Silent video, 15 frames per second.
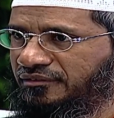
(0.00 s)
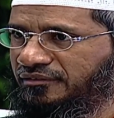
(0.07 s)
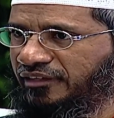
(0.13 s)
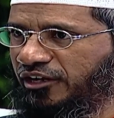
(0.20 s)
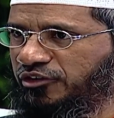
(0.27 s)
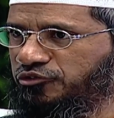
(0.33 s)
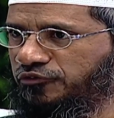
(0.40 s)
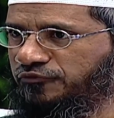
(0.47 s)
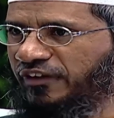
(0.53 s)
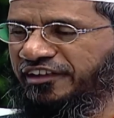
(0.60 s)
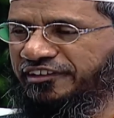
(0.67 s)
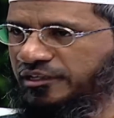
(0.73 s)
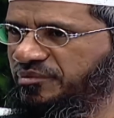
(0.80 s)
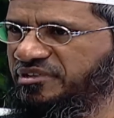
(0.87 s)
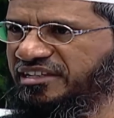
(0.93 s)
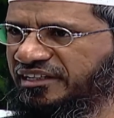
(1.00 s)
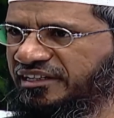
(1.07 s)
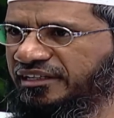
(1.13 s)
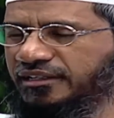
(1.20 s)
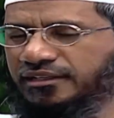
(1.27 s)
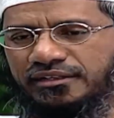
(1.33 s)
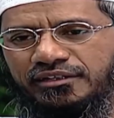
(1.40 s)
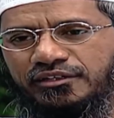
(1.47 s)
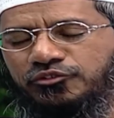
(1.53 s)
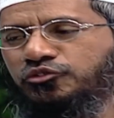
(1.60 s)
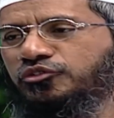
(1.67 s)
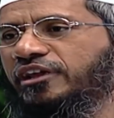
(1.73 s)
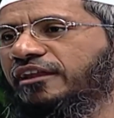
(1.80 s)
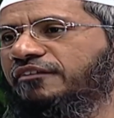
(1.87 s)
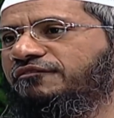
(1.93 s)
that you should fast immediately, you
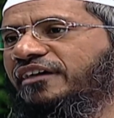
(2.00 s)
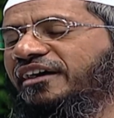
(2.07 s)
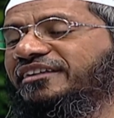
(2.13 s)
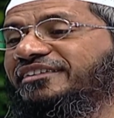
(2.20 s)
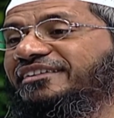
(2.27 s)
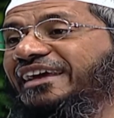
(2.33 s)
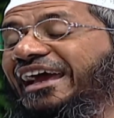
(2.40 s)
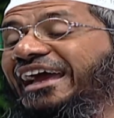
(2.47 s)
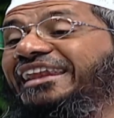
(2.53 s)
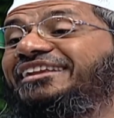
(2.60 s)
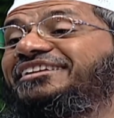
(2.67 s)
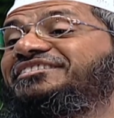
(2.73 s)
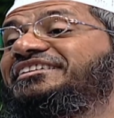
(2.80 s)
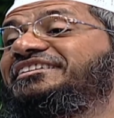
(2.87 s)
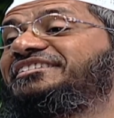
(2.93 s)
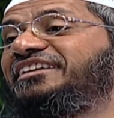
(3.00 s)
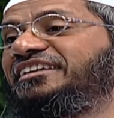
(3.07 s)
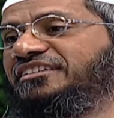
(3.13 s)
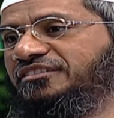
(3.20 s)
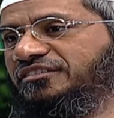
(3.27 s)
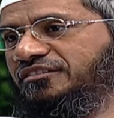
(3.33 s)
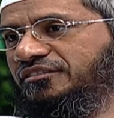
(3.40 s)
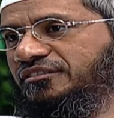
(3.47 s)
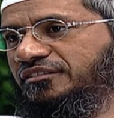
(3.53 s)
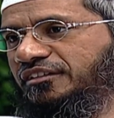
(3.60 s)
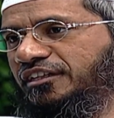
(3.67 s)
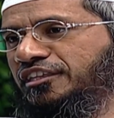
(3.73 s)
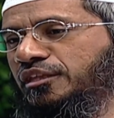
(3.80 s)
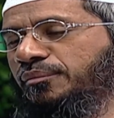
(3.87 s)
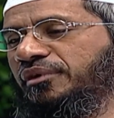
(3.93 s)
can fast any 6 days
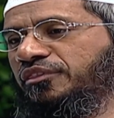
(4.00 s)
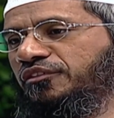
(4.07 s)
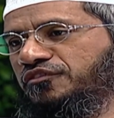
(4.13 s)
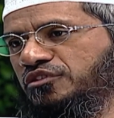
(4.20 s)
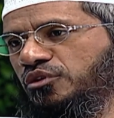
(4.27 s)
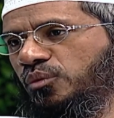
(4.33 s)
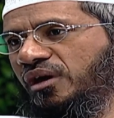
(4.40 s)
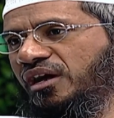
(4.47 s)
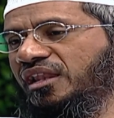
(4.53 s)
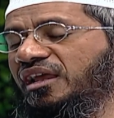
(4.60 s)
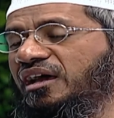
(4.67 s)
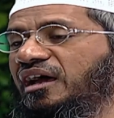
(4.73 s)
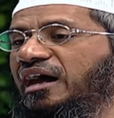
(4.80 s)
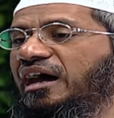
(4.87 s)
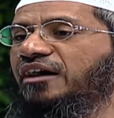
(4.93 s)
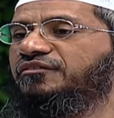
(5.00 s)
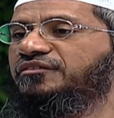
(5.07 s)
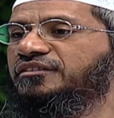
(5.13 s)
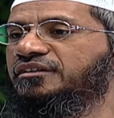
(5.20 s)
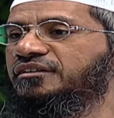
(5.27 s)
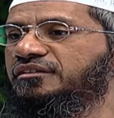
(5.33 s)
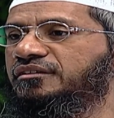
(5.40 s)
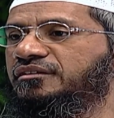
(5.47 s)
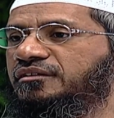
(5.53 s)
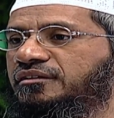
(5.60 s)
in the month of Shawwal after